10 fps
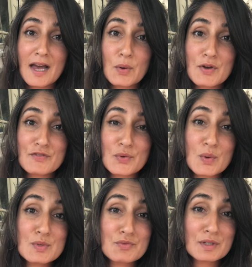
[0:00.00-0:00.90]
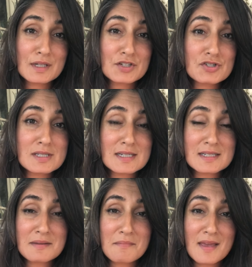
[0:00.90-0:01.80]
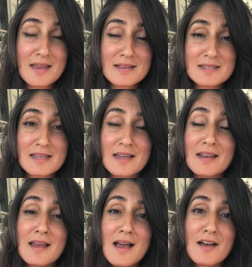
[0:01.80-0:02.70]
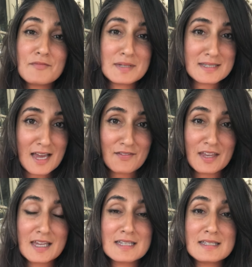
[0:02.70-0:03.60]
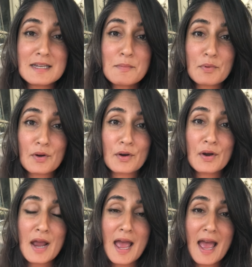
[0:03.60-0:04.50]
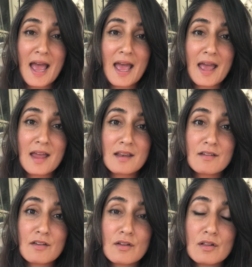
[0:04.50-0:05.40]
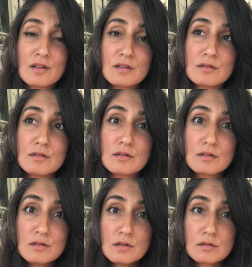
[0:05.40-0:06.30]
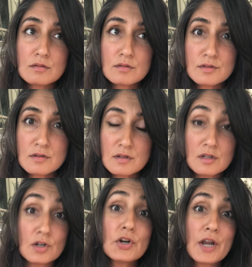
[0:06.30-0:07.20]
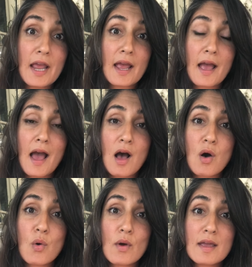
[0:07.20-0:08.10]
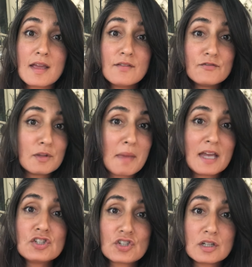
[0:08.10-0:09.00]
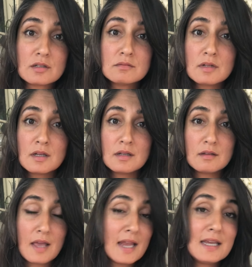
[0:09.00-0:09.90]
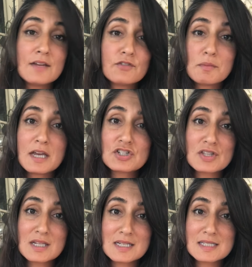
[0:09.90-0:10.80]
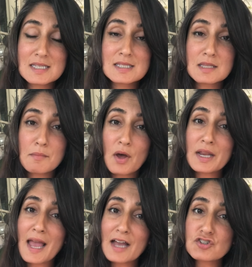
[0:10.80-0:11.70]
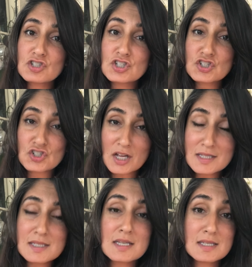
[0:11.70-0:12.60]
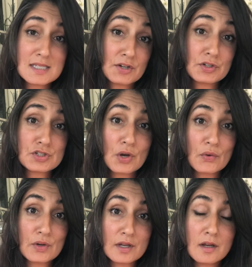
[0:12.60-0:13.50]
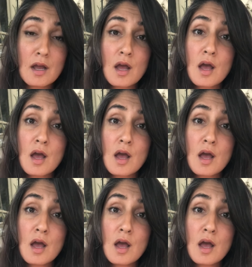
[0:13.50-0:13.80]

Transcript: However, what was really interesting to me is that I've been diving in deeper and learning how any inflammation that exists in the body actually shunts serotonin,